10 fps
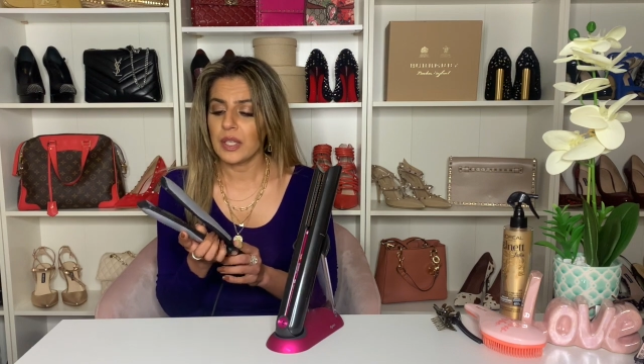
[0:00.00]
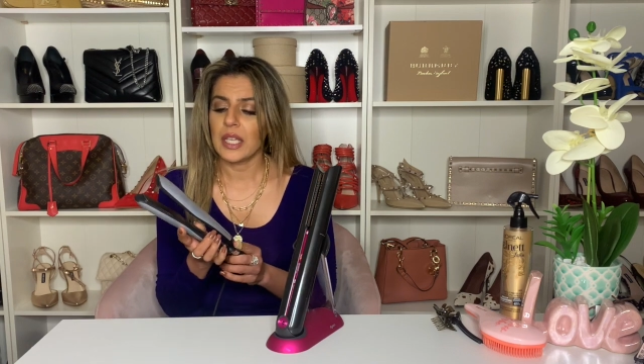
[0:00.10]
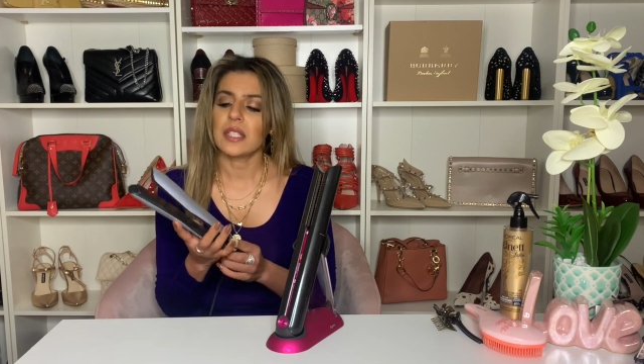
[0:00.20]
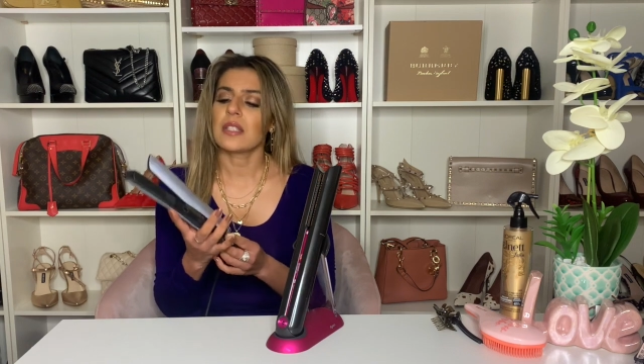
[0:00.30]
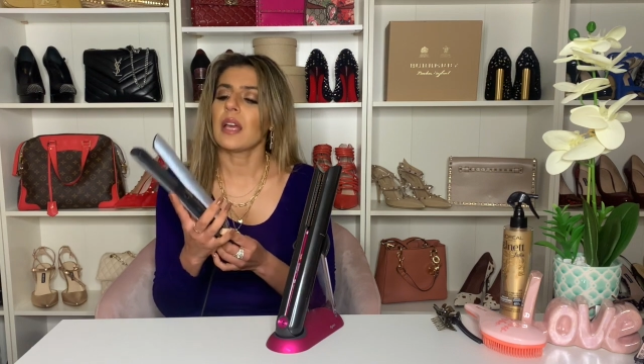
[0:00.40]

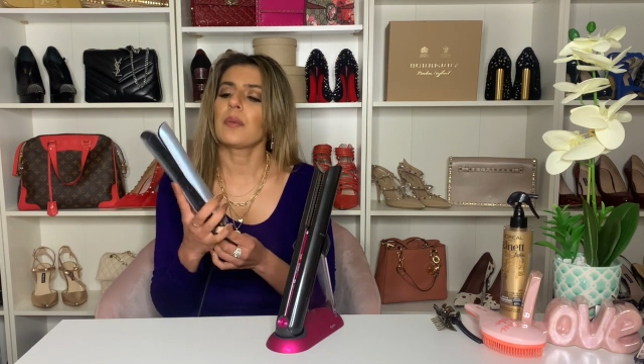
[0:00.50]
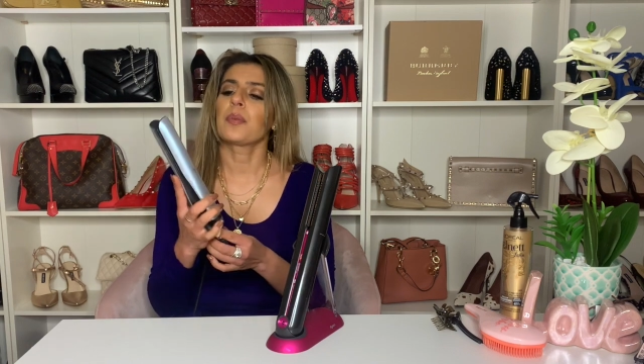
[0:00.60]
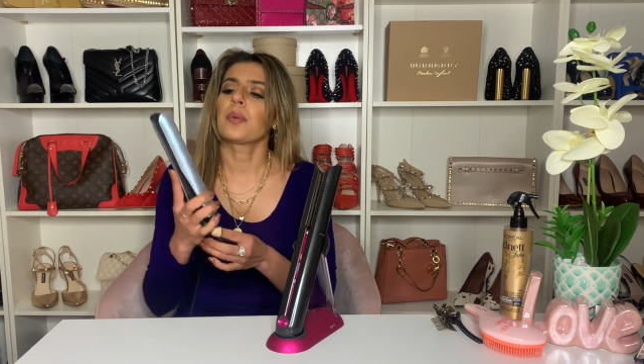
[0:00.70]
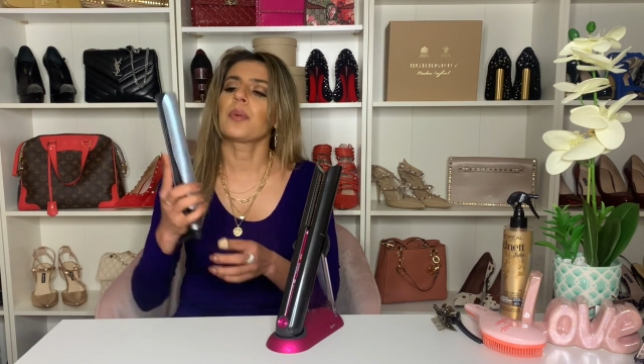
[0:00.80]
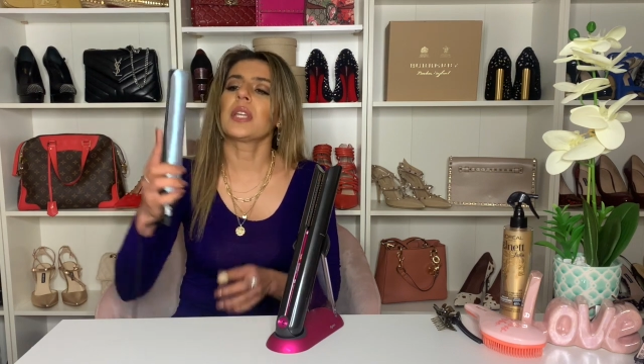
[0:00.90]
It's a
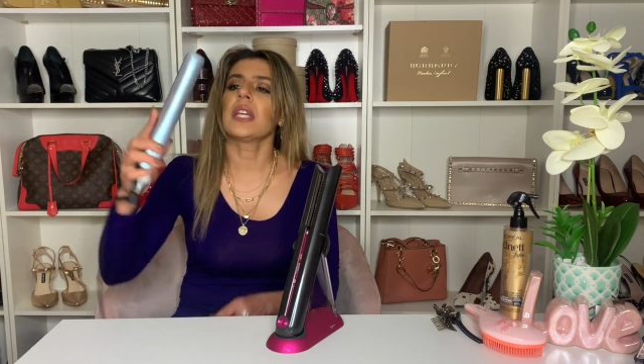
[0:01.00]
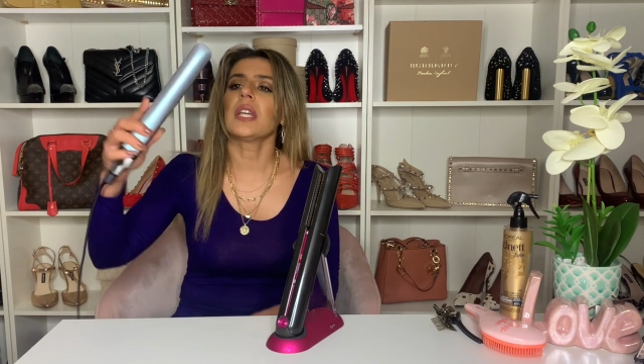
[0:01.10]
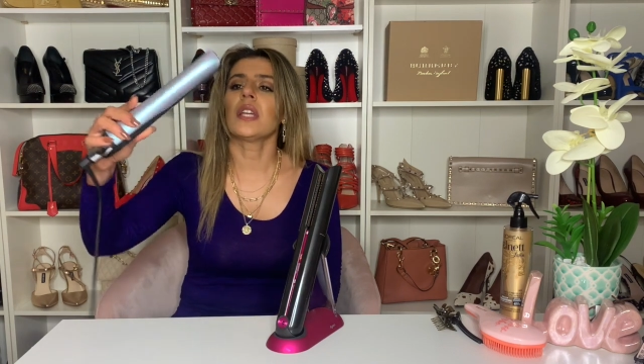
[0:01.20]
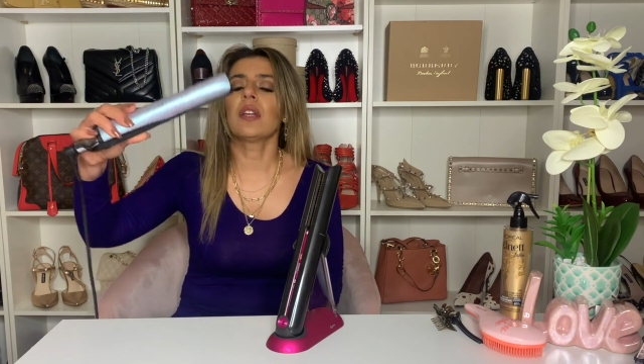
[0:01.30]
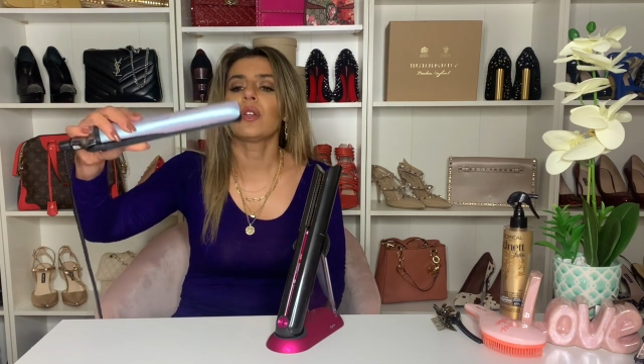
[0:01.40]

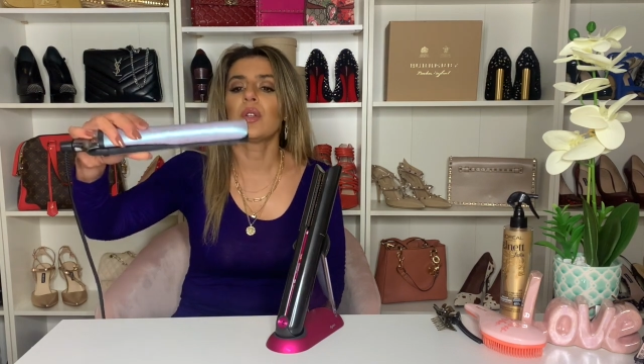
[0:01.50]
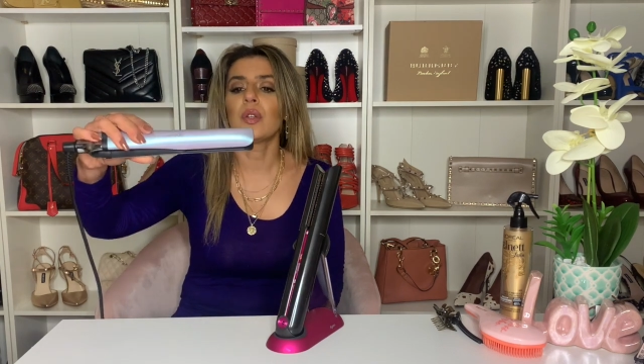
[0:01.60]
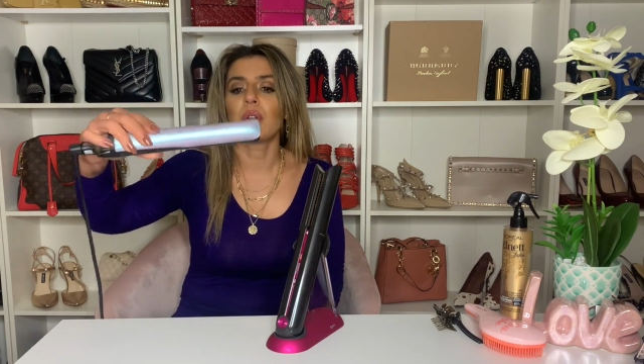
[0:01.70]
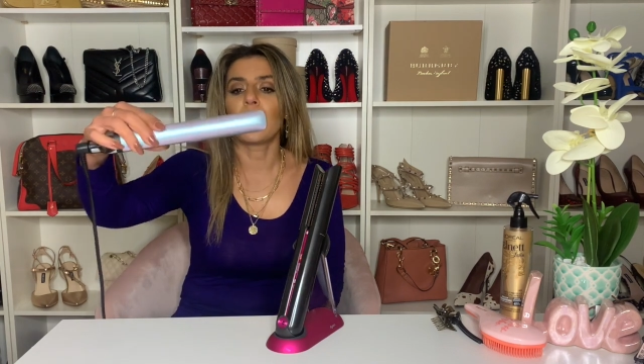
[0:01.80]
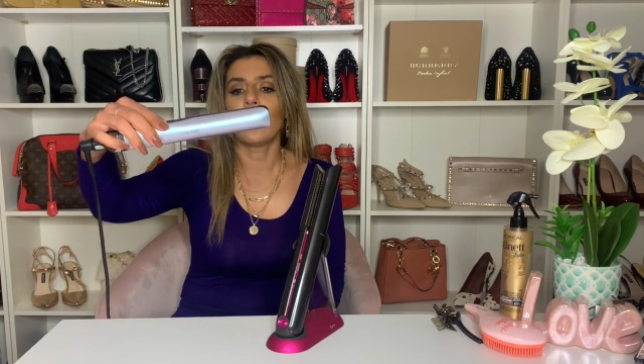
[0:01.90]
pretty
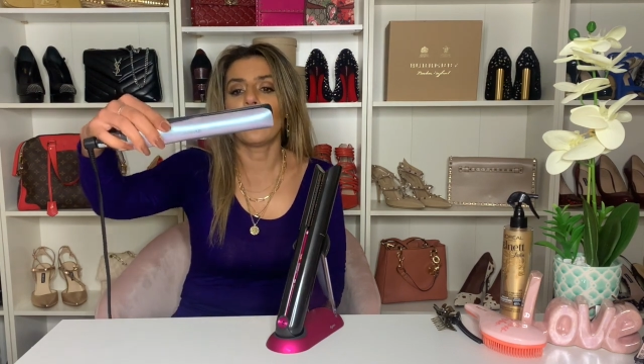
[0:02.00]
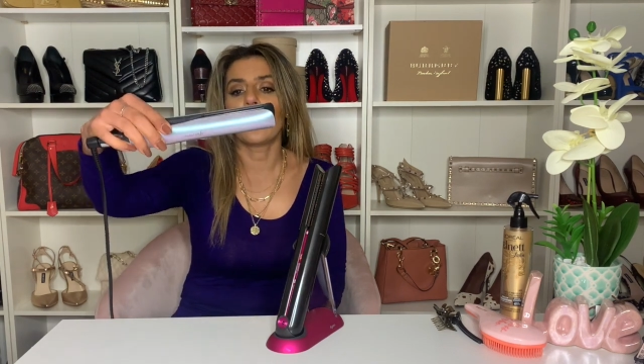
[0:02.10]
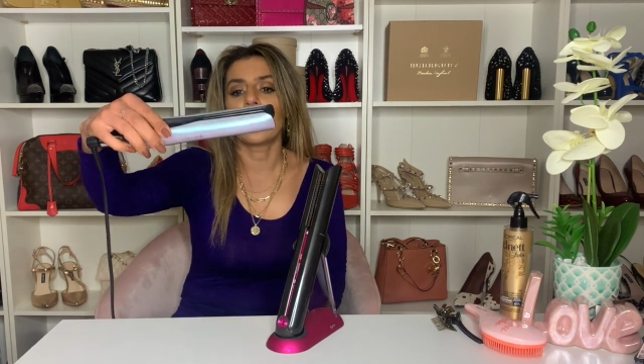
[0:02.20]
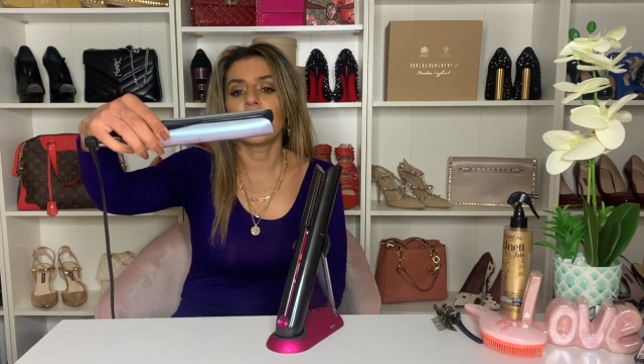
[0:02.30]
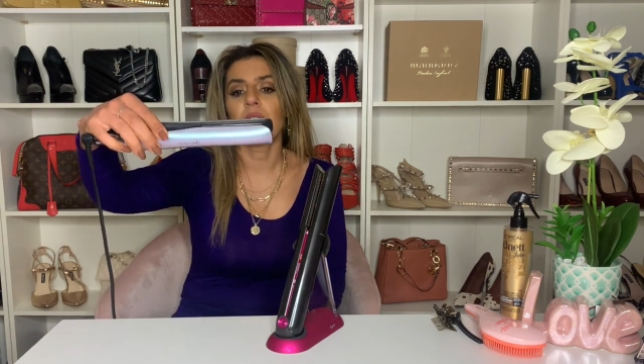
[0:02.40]

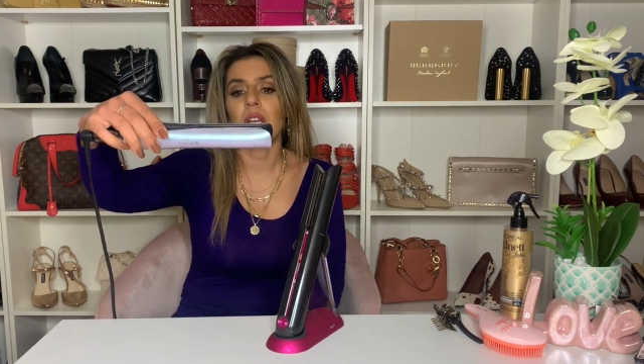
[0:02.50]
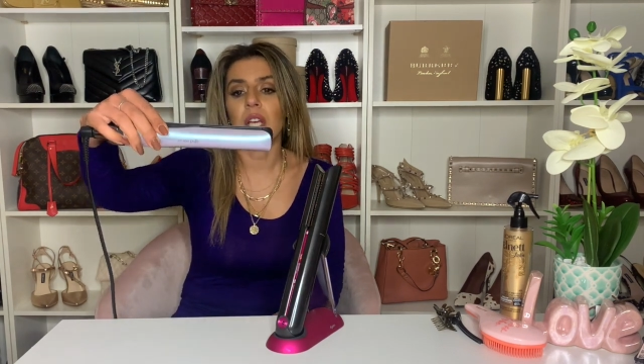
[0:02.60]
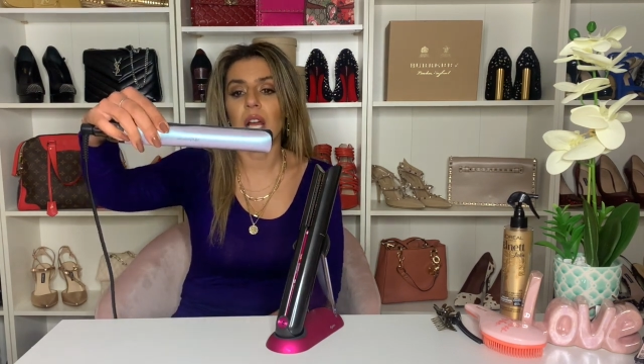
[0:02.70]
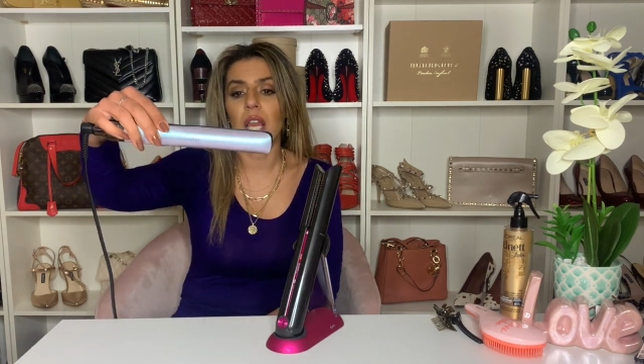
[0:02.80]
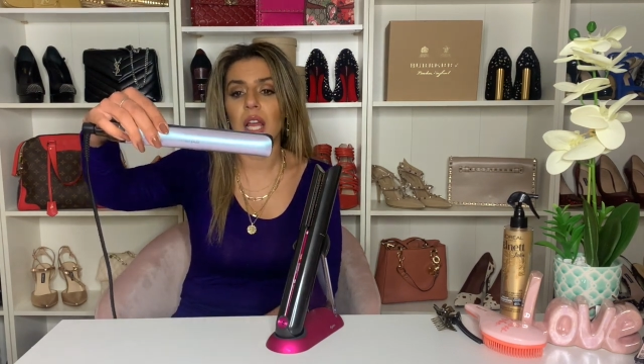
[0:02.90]
unicorn
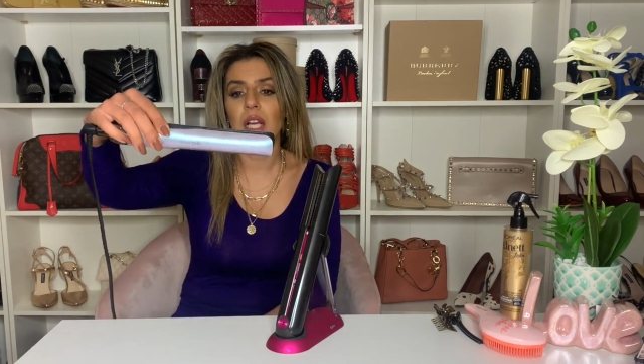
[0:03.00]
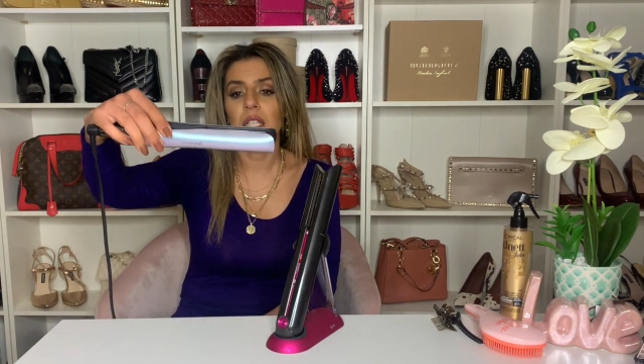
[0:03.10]
color.